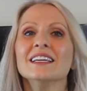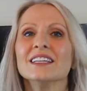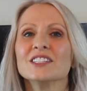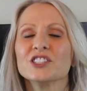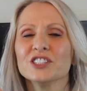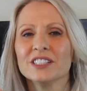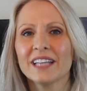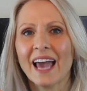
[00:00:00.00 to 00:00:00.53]

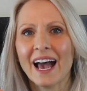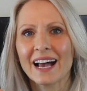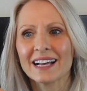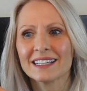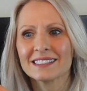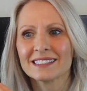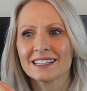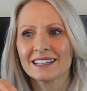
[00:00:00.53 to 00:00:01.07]
she
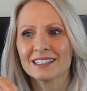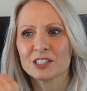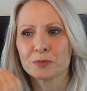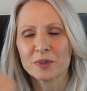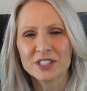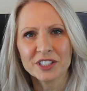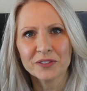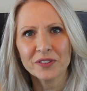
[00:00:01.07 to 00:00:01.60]
has
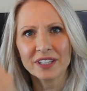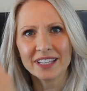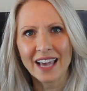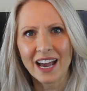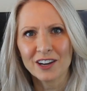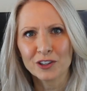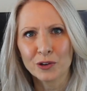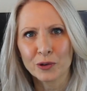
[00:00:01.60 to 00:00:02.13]
specific
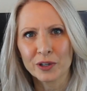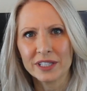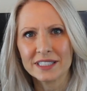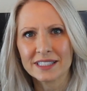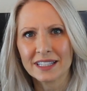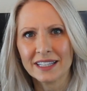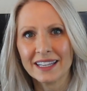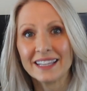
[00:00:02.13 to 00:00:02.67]

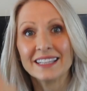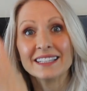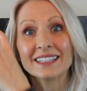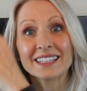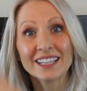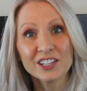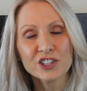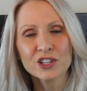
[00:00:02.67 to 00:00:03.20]
categories in
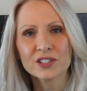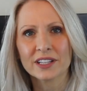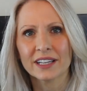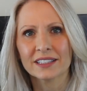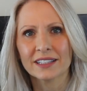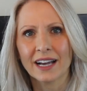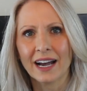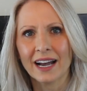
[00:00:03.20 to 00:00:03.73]
kitchens
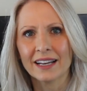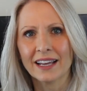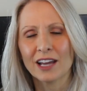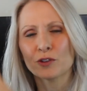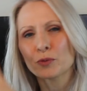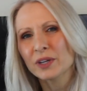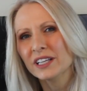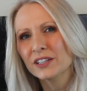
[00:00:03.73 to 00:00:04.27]
like that,
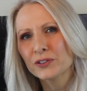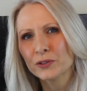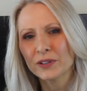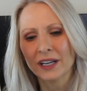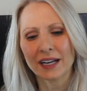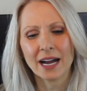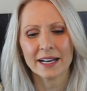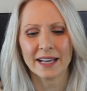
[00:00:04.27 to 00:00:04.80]
and reading through
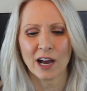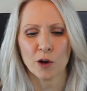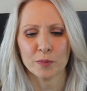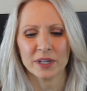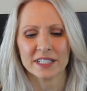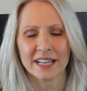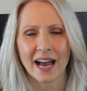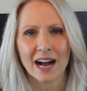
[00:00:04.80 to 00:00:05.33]
that kind of helped
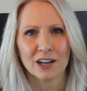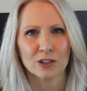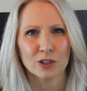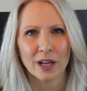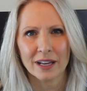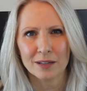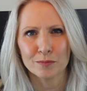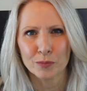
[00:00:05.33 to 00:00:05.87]
me tackle
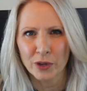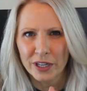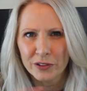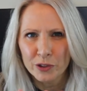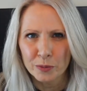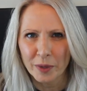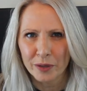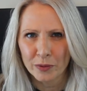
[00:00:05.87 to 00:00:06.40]
it and break
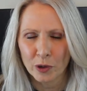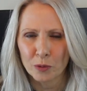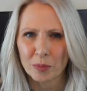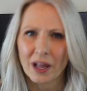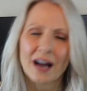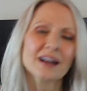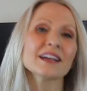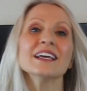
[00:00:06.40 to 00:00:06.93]
through my
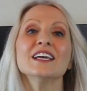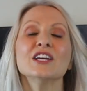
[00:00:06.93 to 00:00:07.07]
roadblock.